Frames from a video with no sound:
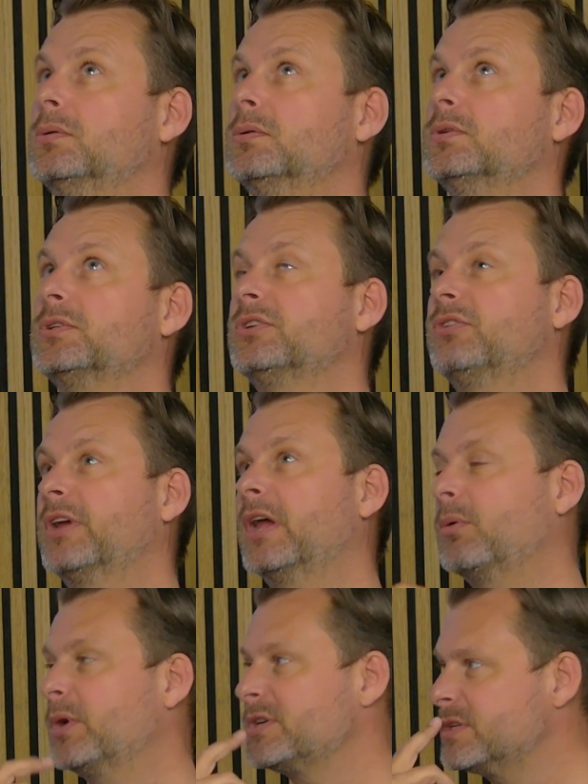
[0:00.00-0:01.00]
It's a tricky
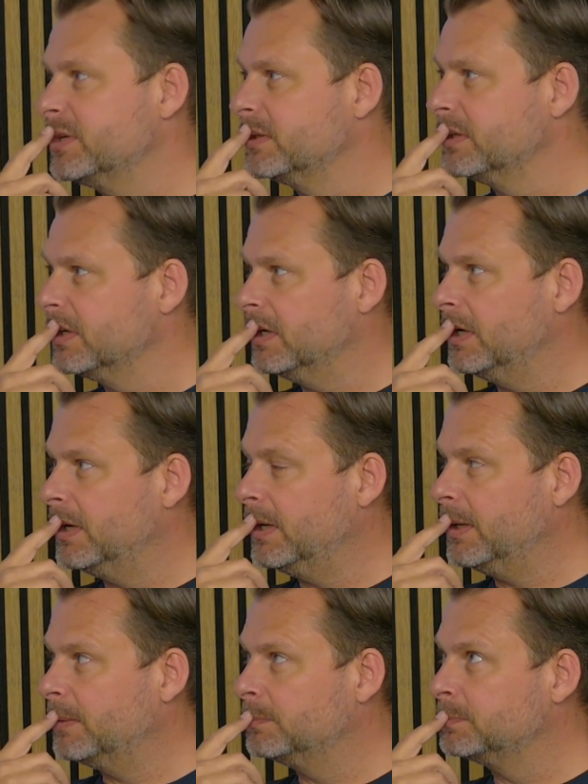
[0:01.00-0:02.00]
question.
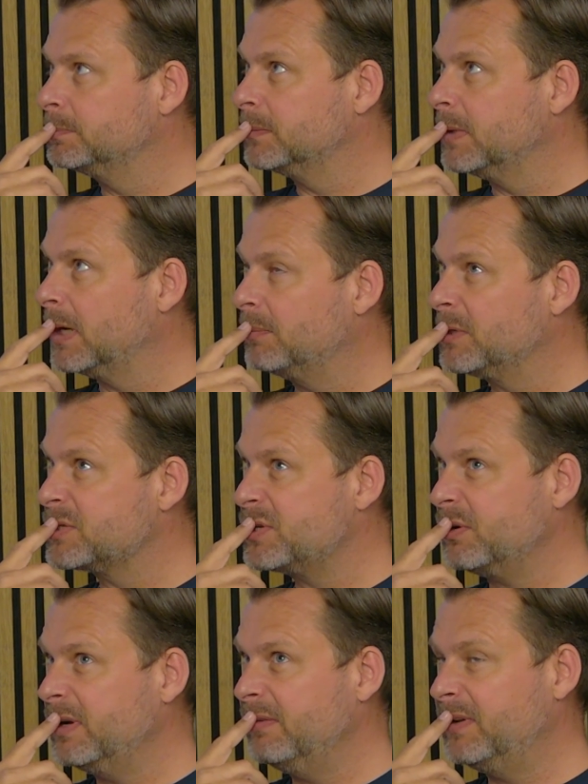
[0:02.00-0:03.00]
I'm not
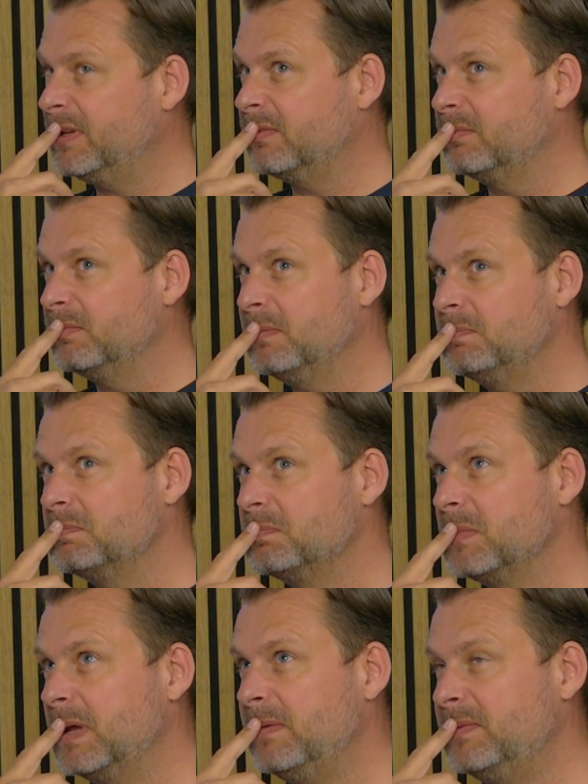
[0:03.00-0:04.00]
sure
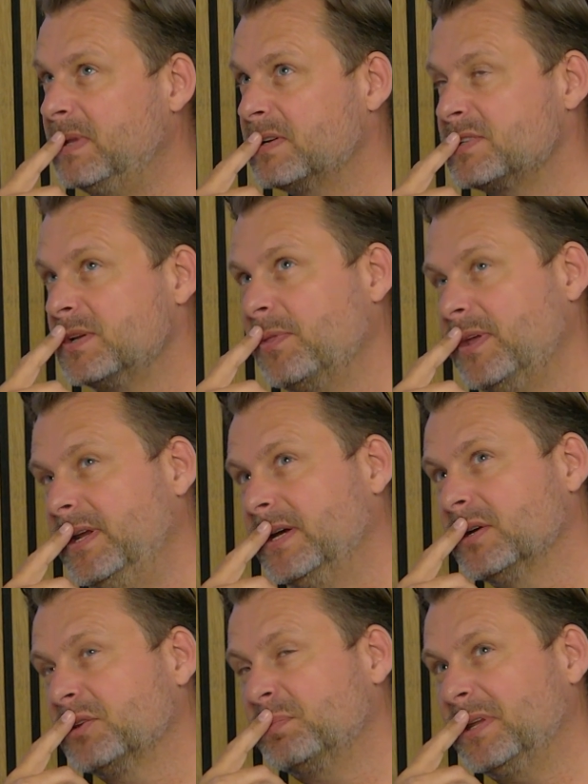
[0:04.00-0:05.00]
if there's something
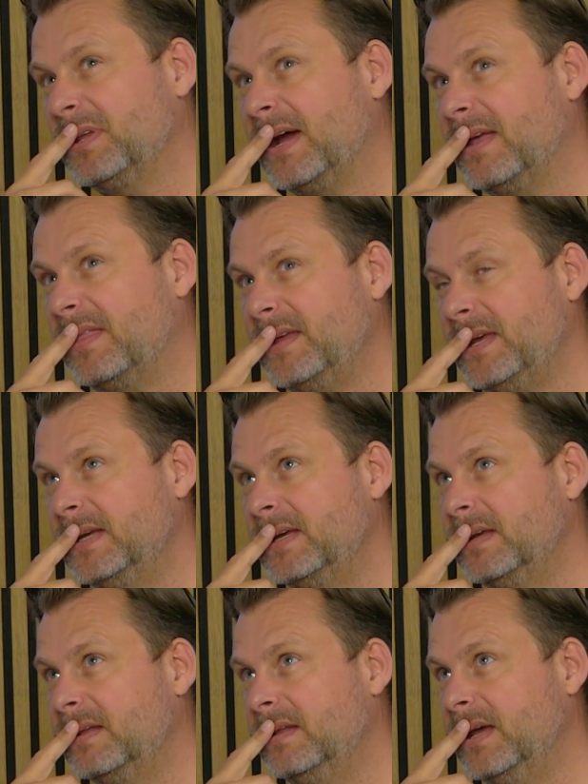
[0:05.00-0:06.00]
else, but I
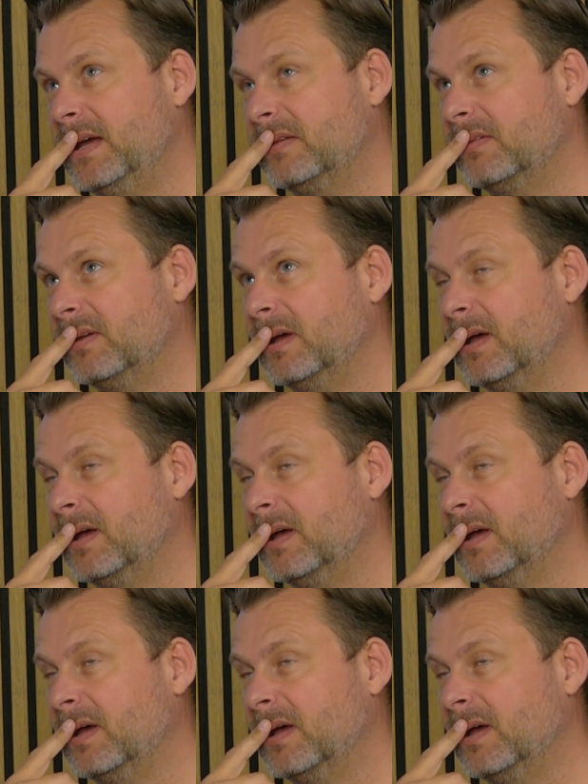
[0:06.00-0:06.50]
think that